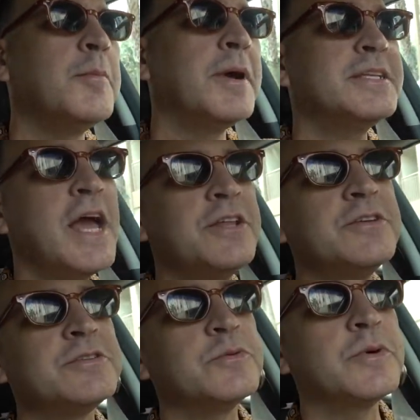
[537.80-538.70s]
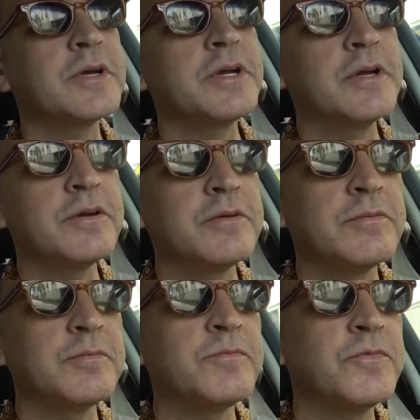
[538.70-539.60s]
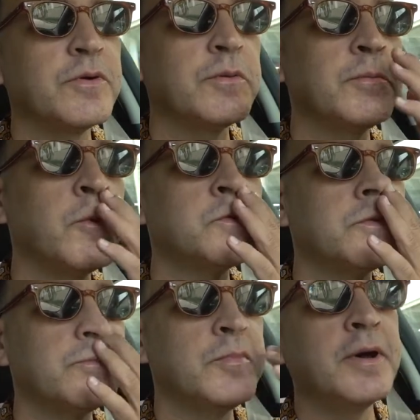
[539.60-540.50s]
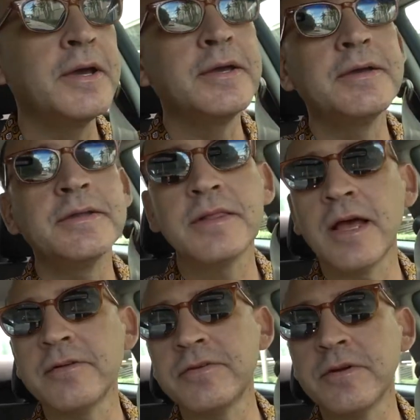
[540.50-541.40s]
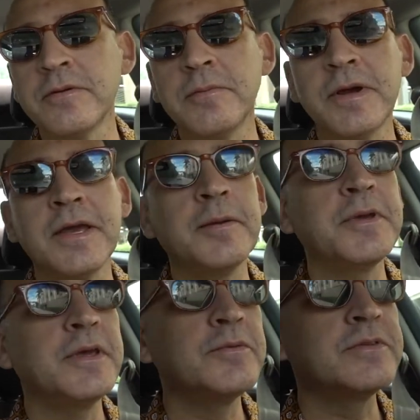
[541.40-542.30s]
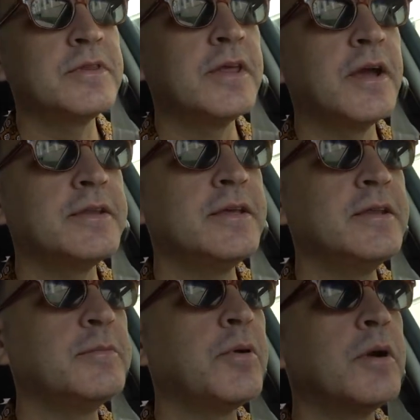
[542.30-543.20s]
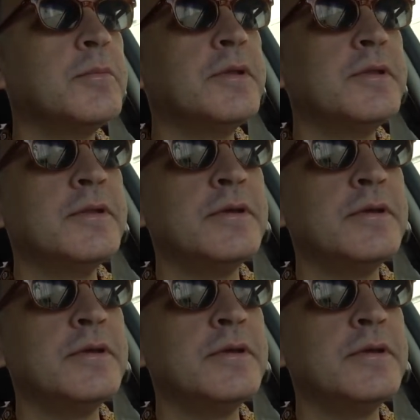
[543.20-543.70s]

My dad used to work here for most of my life here in Miami. He was in the IT department.